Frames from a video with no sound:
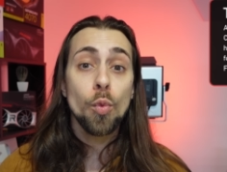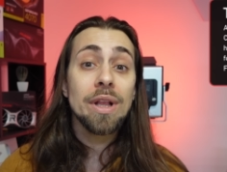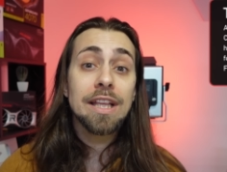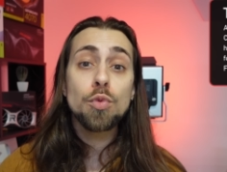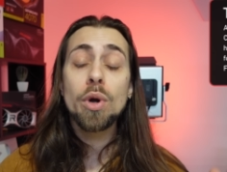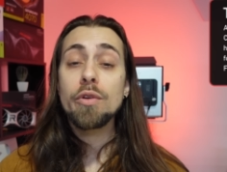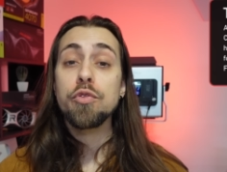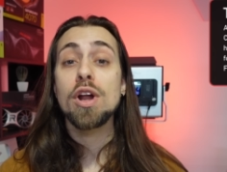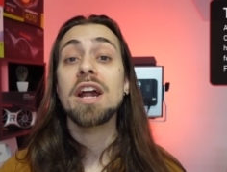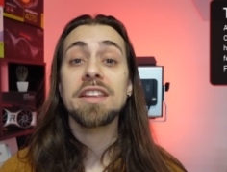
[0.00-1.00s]
will it work
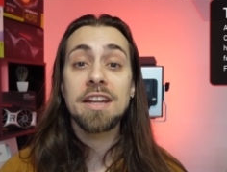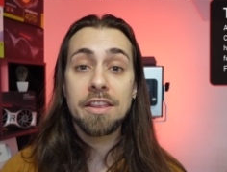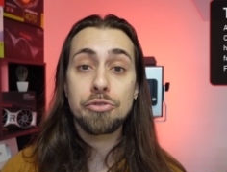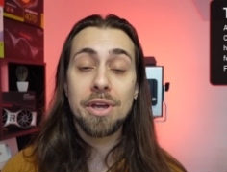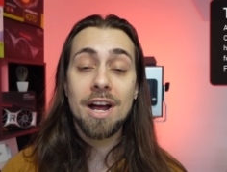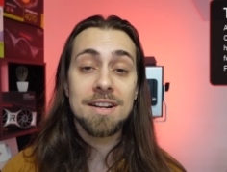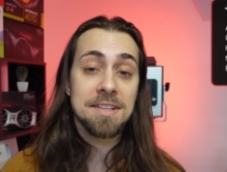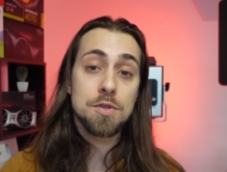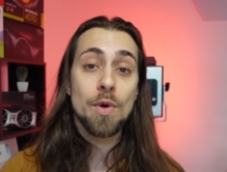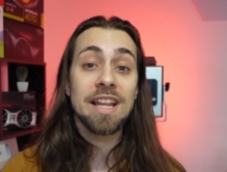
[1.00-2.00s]
for RDNA 3 cards
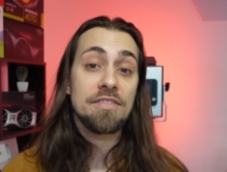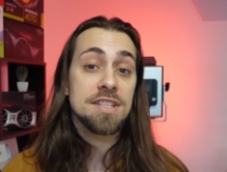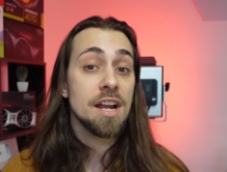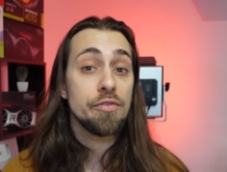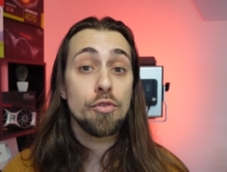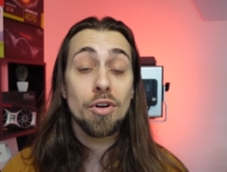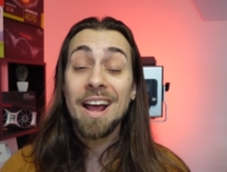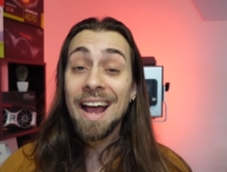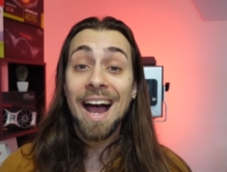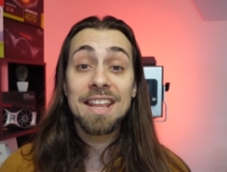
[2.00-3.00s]
as well, FSR 4?
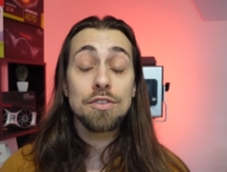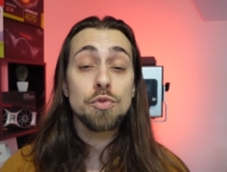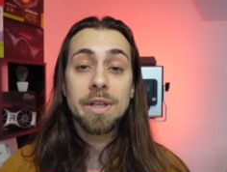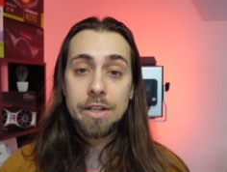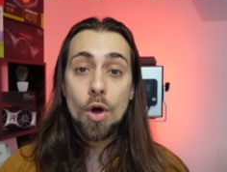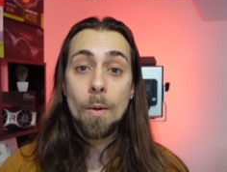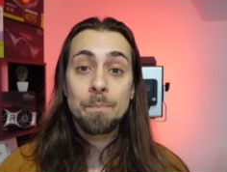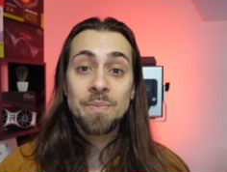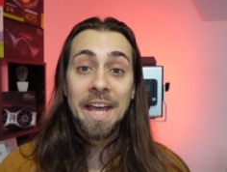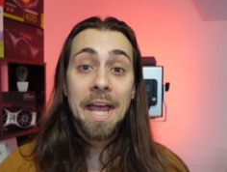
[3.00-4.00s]
I don't really know.
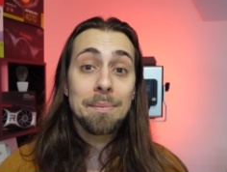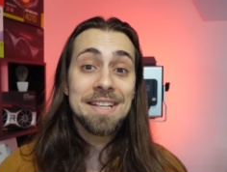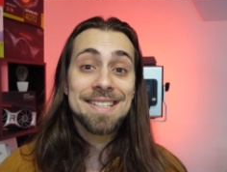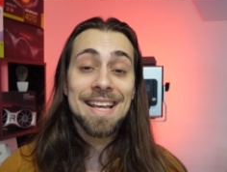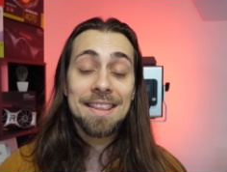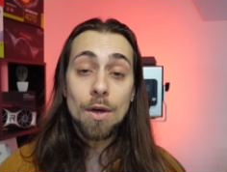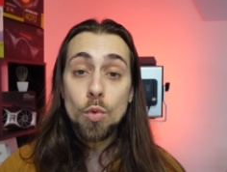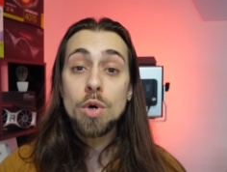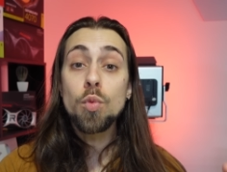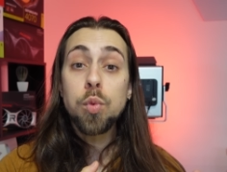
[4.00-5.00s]
AMD said they
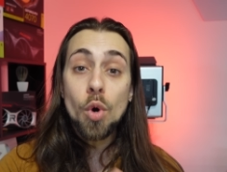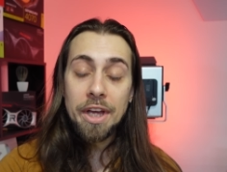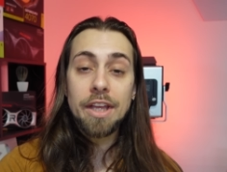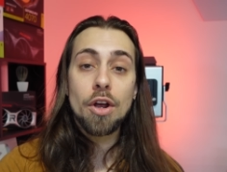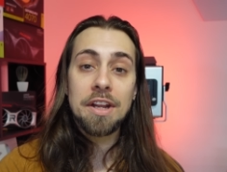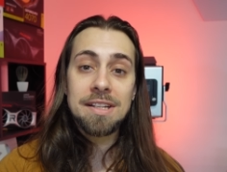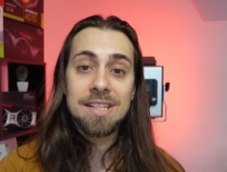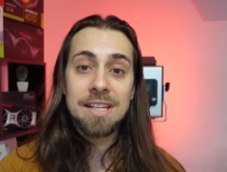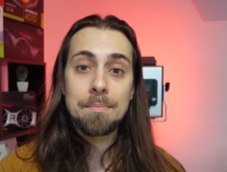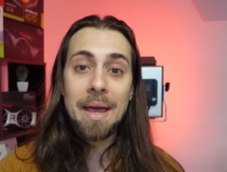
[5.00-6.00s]
were working on
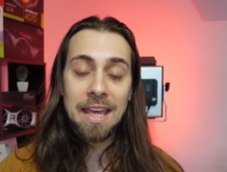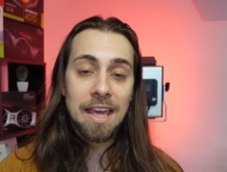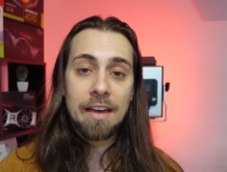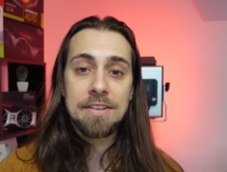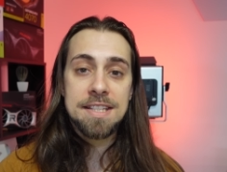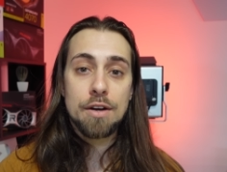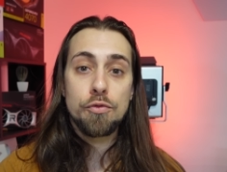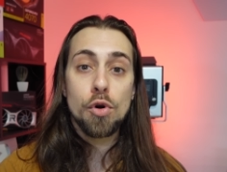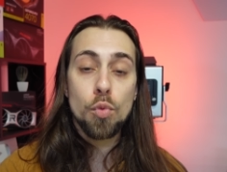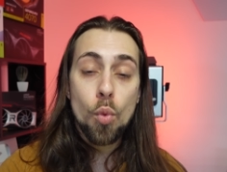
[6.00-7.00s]
it, in making FSR
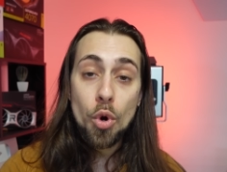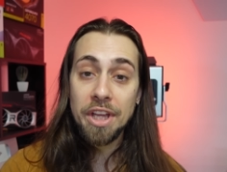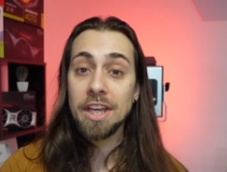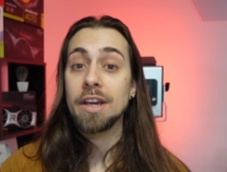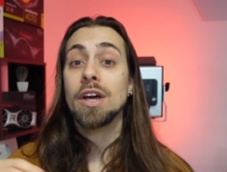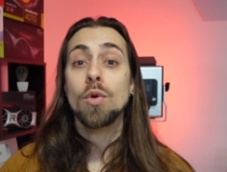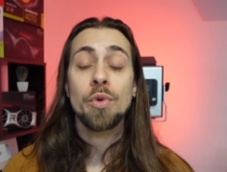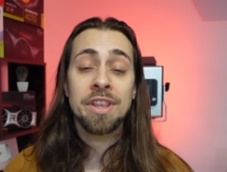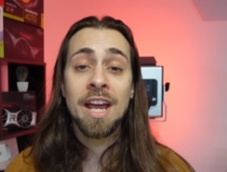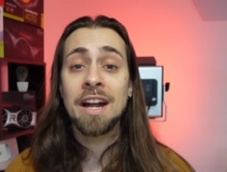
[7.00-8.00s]
4 working
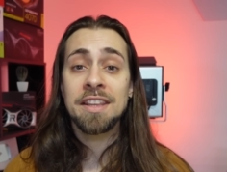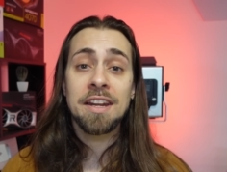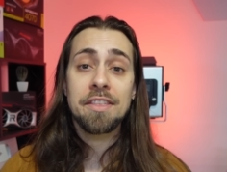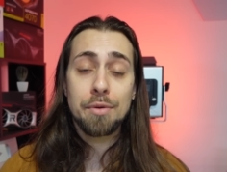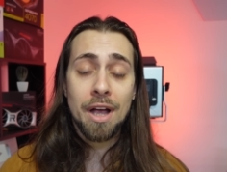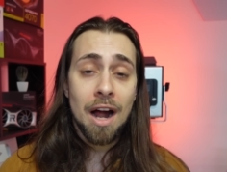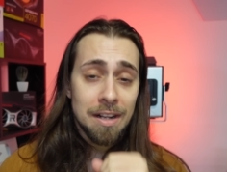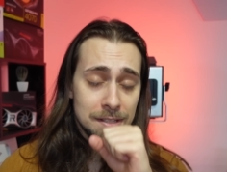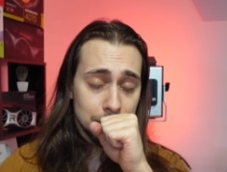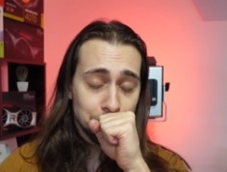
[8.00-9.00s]
with the RDNA 3
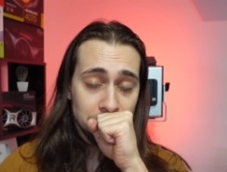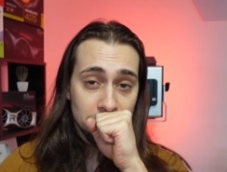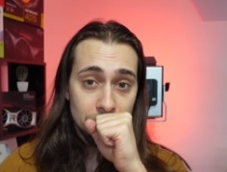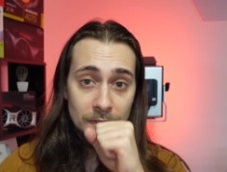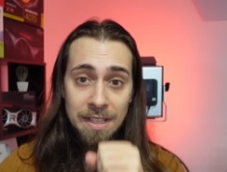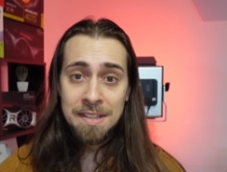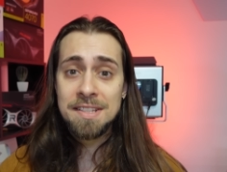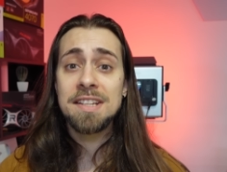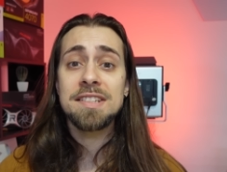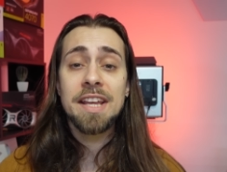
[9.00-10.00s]
cards,
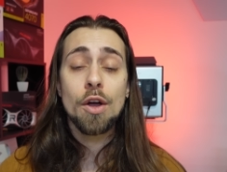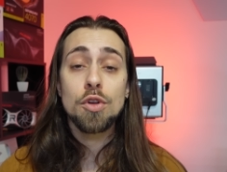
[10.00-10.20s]
since they